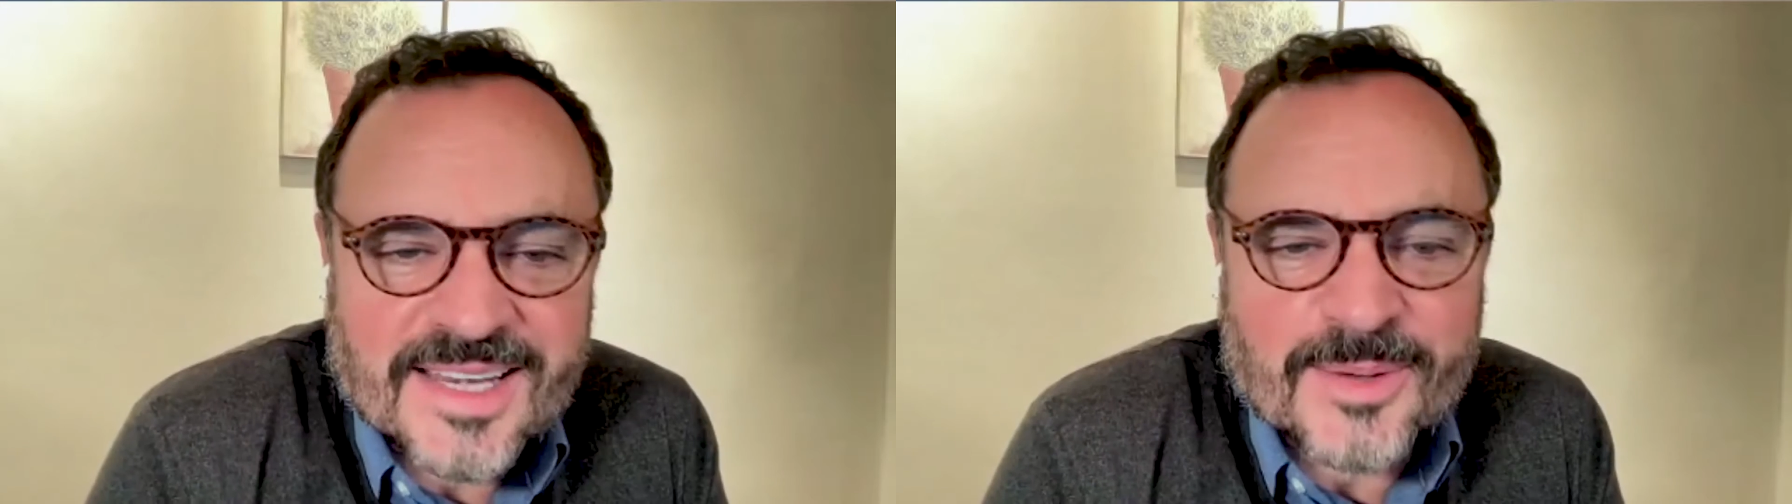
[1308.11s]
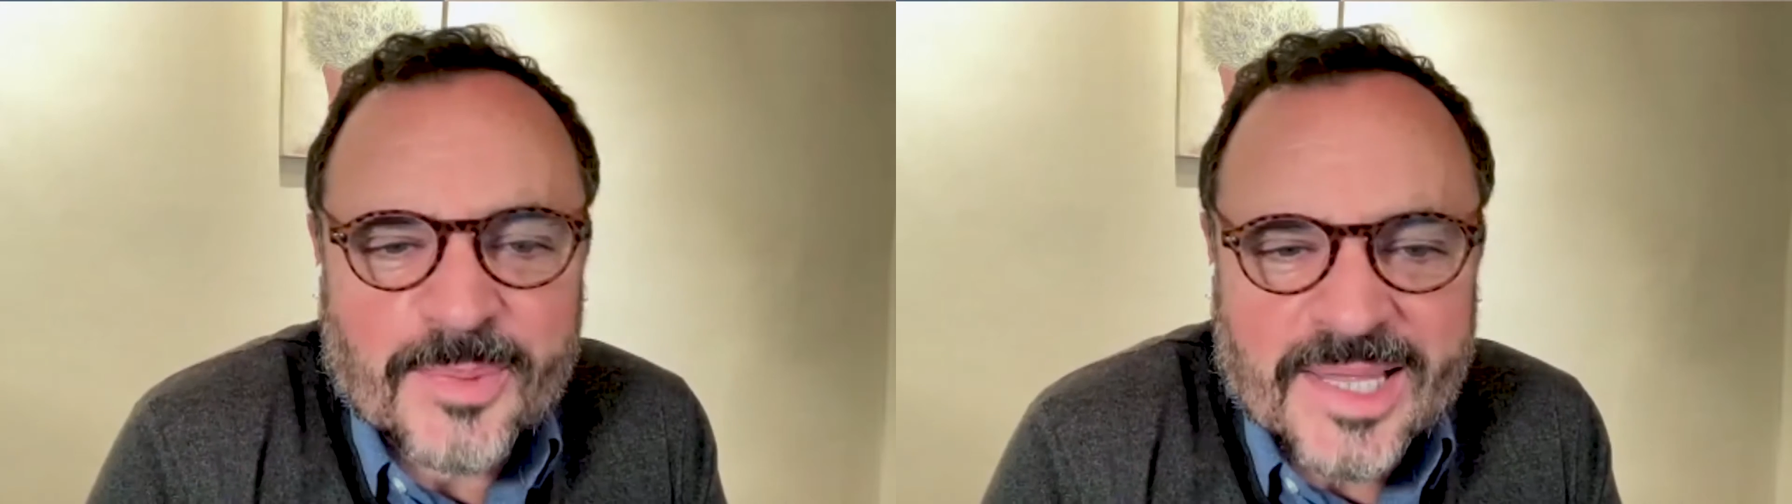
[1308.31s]

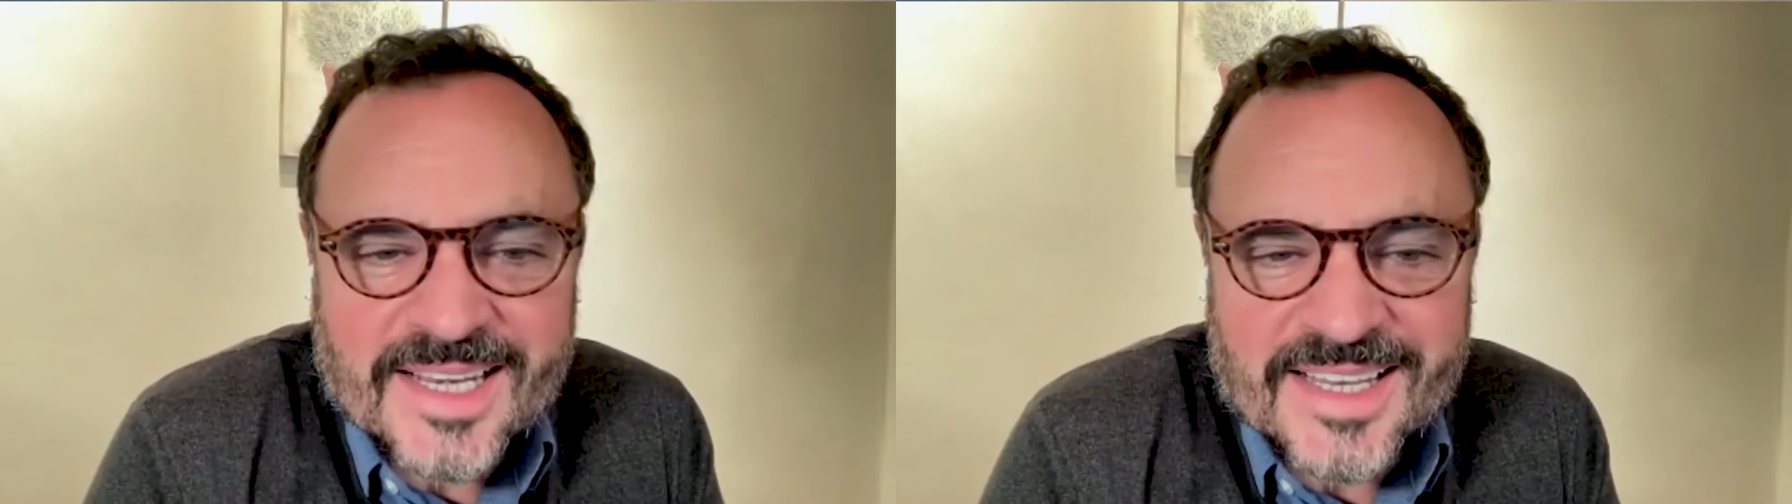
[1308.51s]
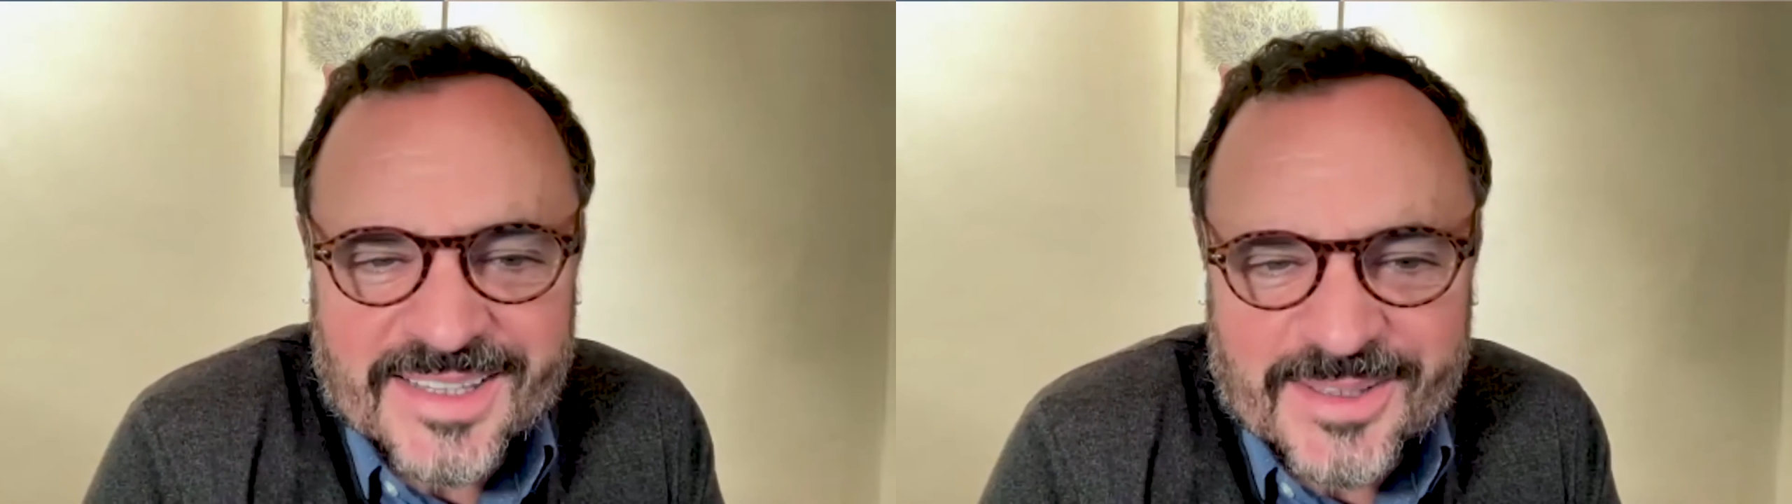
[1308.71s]
I'm going
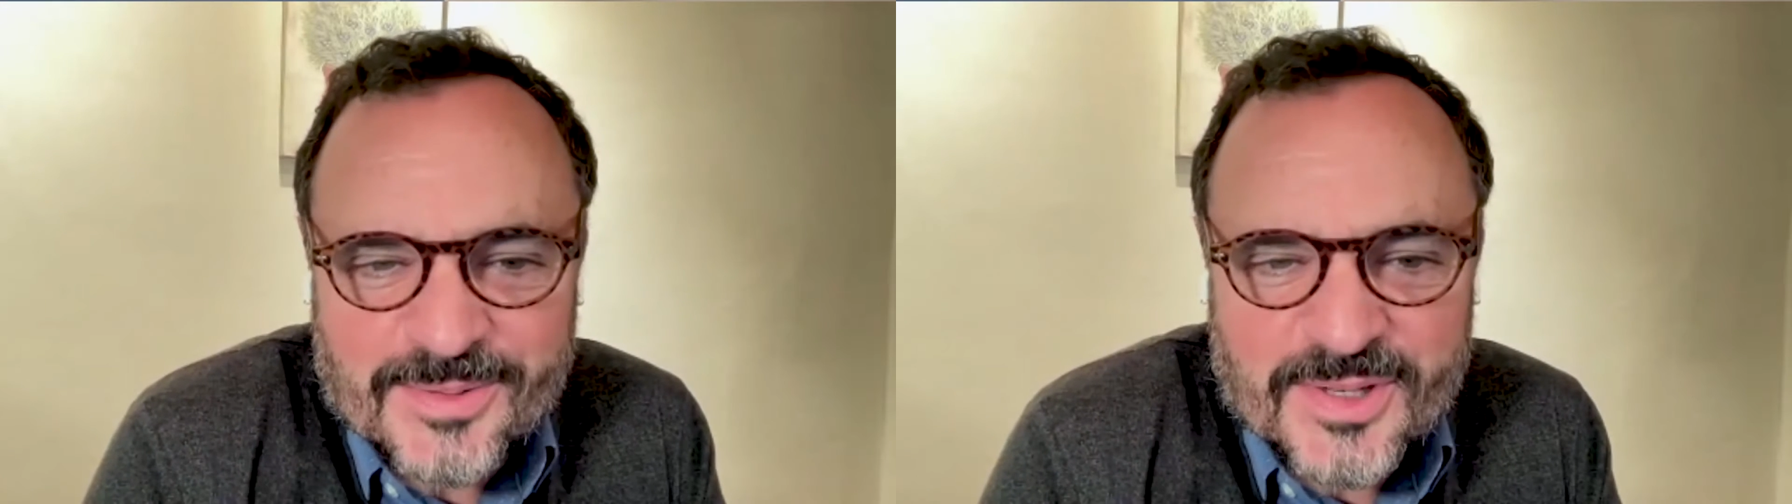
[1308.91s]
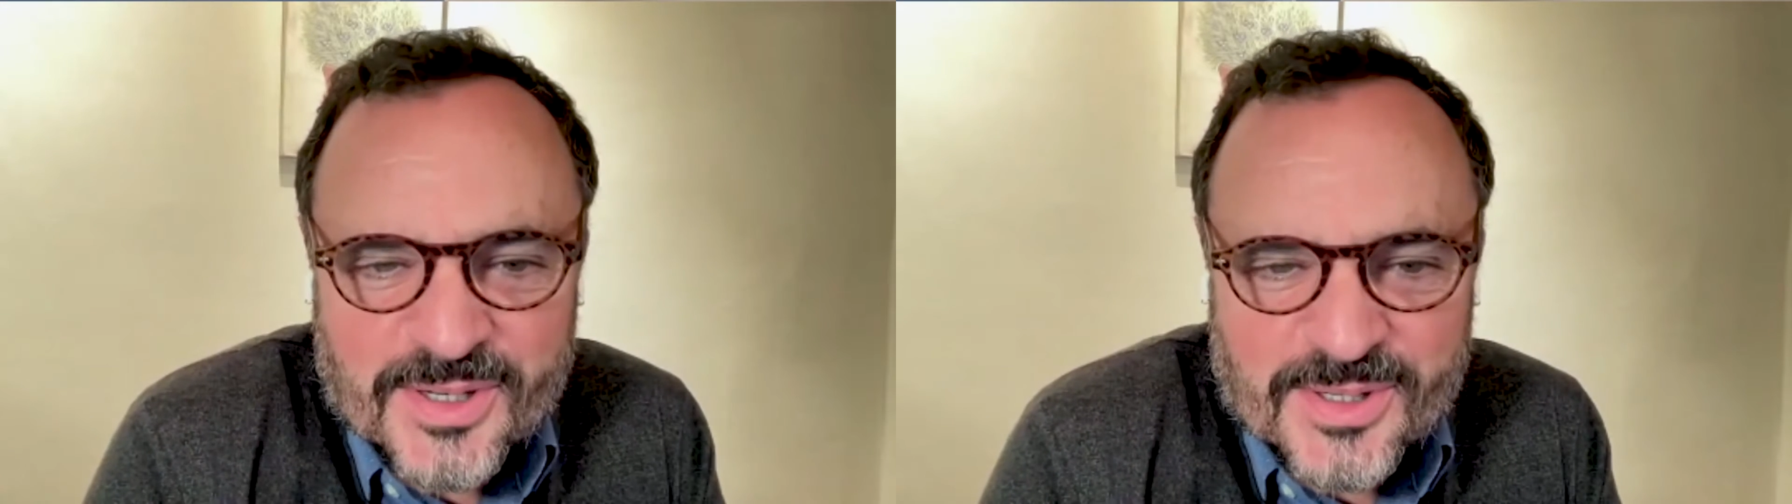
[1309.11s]
to live
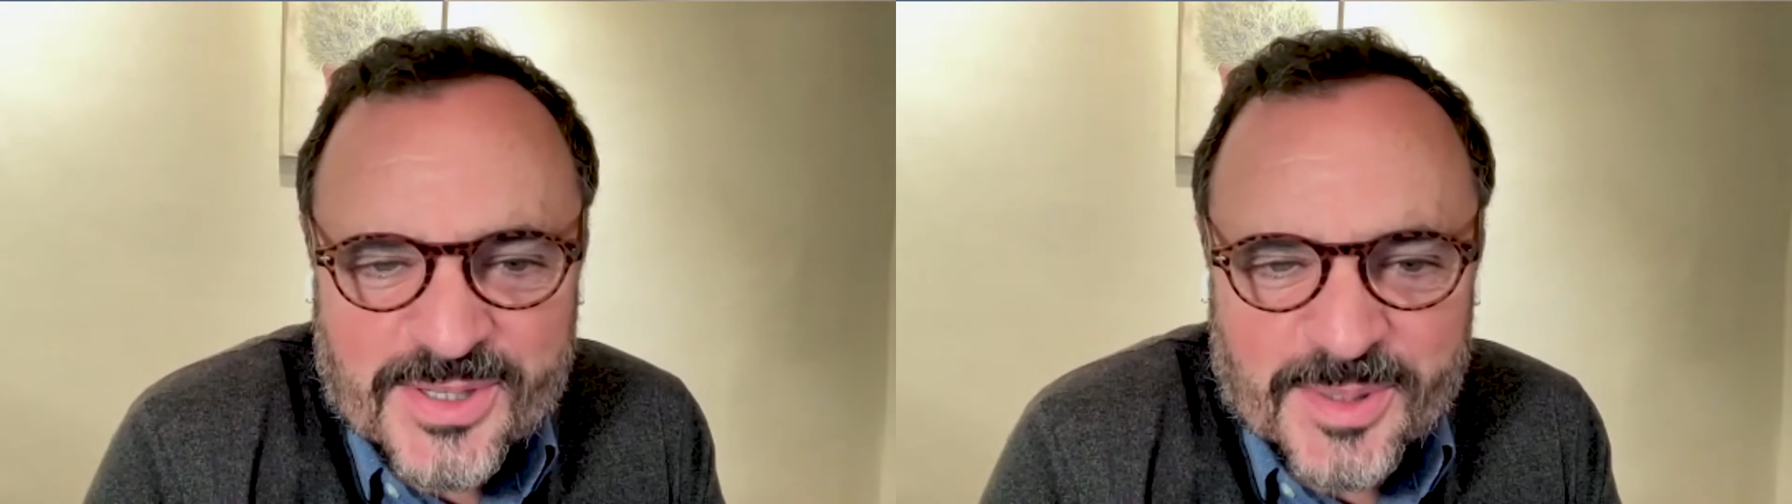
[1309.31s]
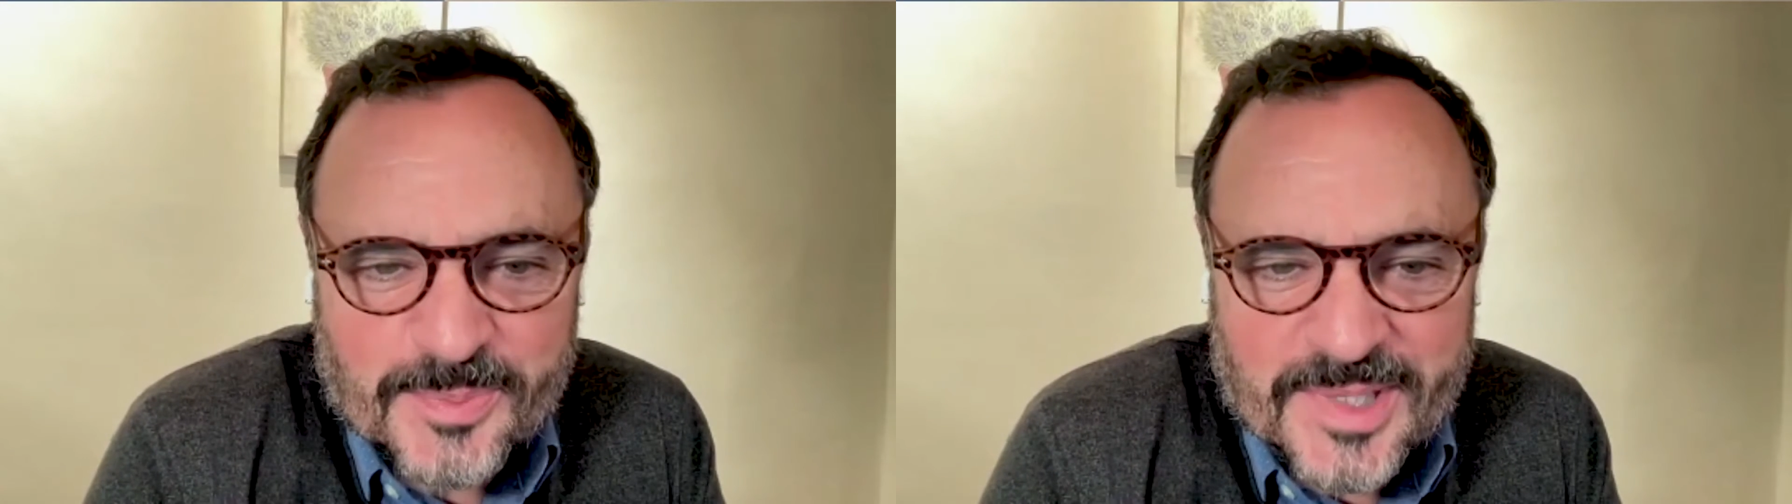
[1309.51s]
here
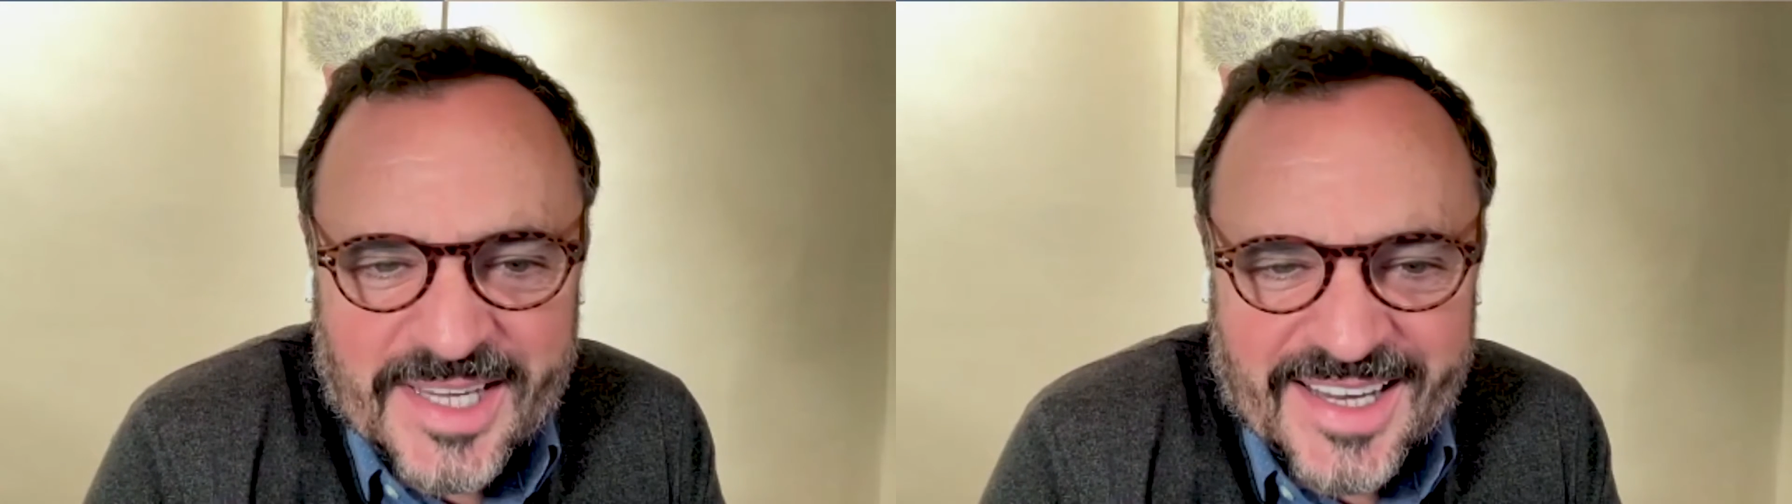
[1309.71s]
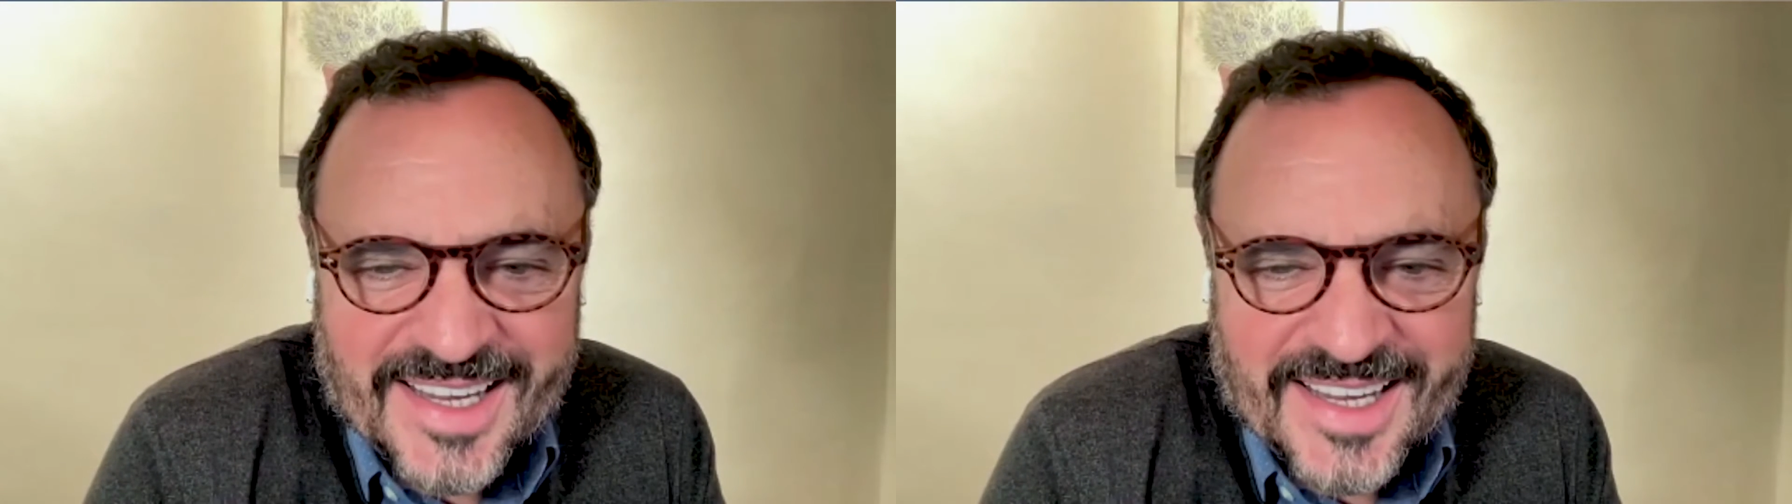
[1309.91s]
someday.